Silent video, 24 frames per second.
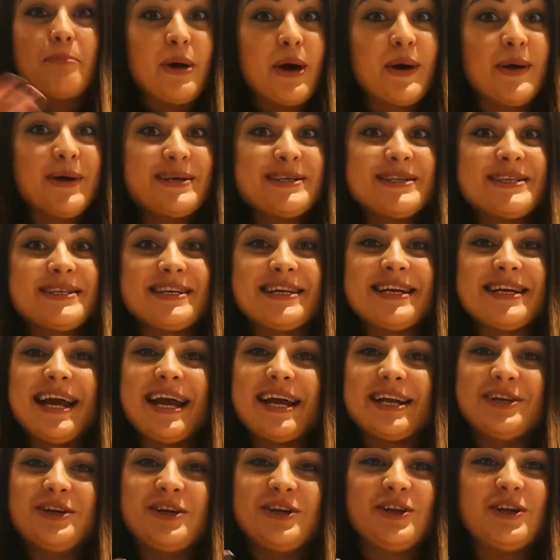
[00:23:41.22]
person,
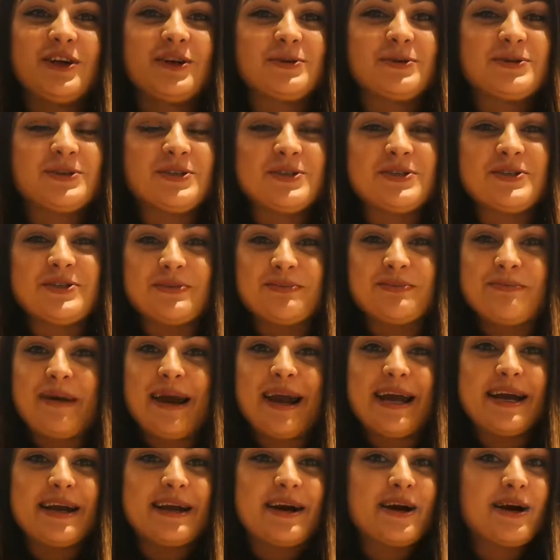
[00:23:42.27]
and, you know, do some
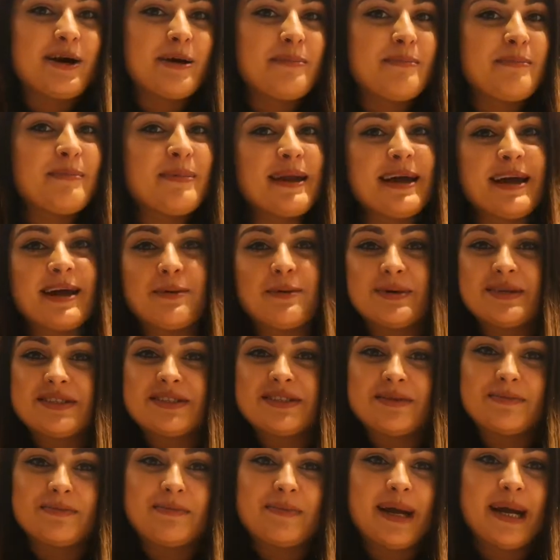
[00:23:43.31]
makeup, play
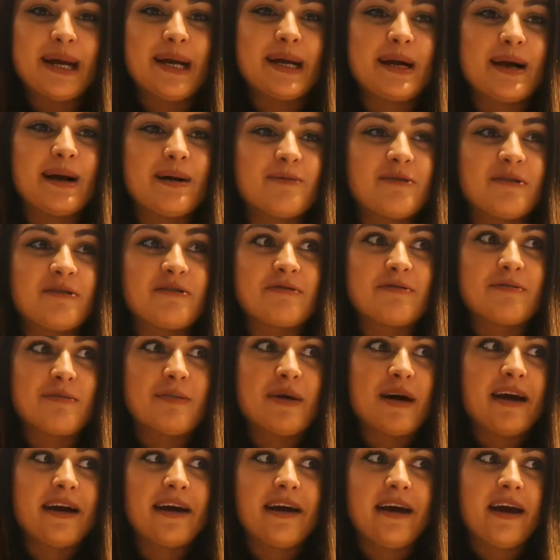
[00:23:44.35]
with some makeup with
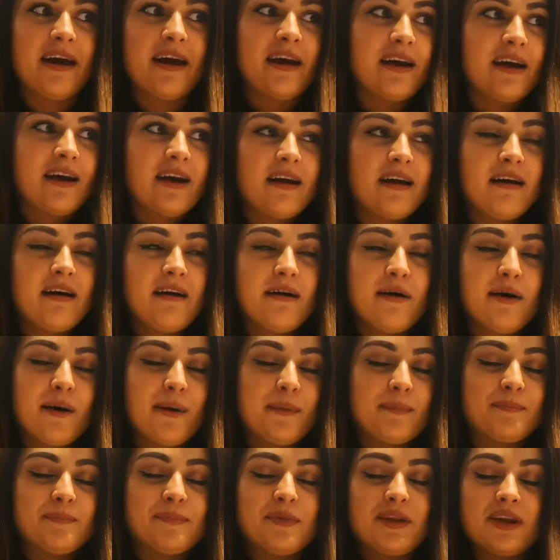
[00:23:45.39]
my
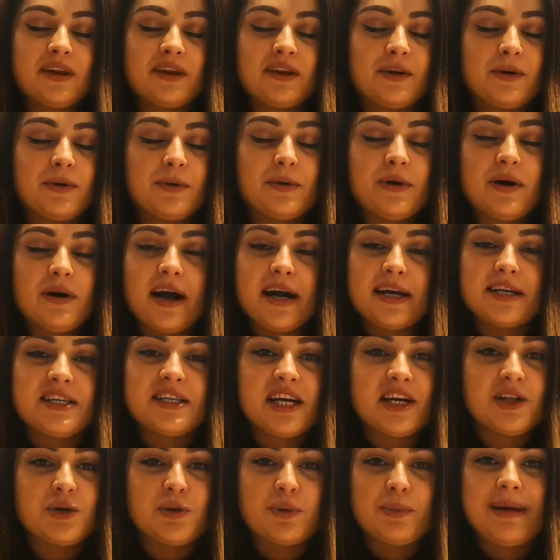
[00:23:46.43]
you know,
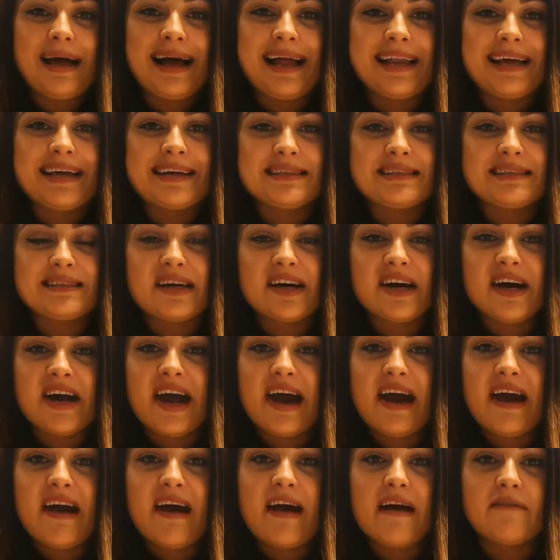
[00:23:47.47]
eyeshadow palettes I
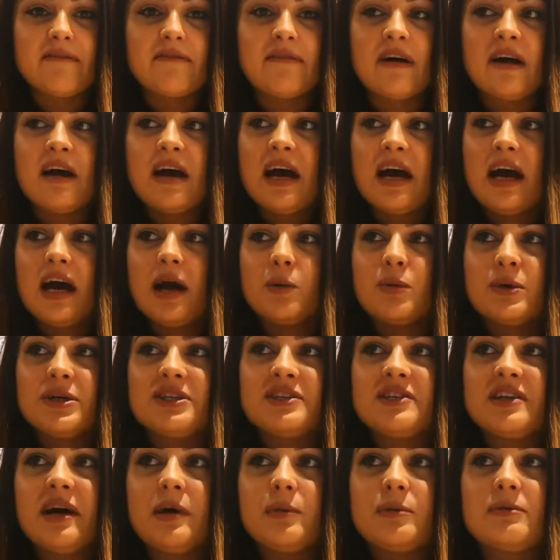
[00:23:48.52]
have. I
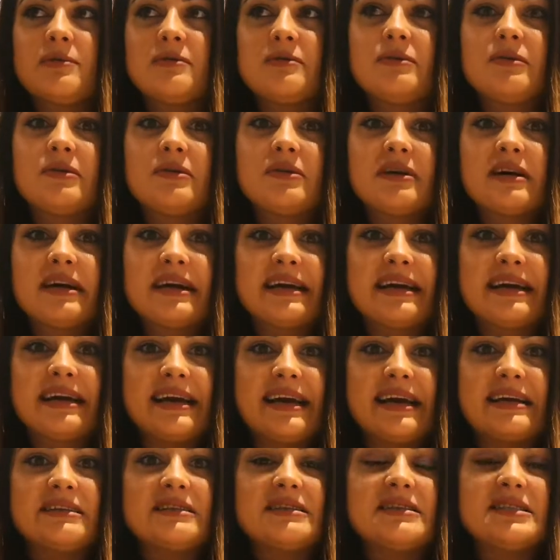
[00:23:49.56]
wish that I will
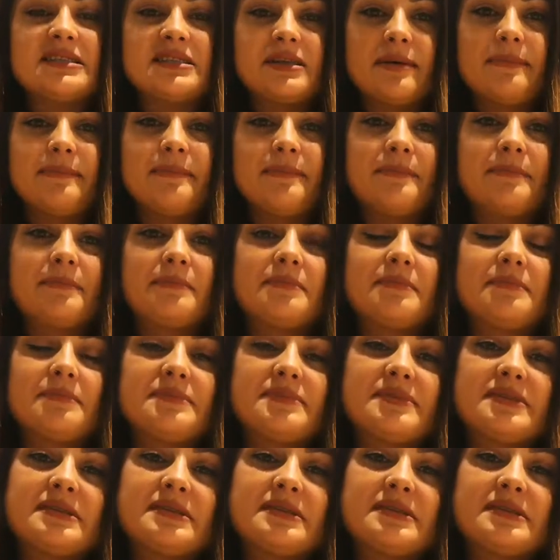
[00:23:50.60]
get some,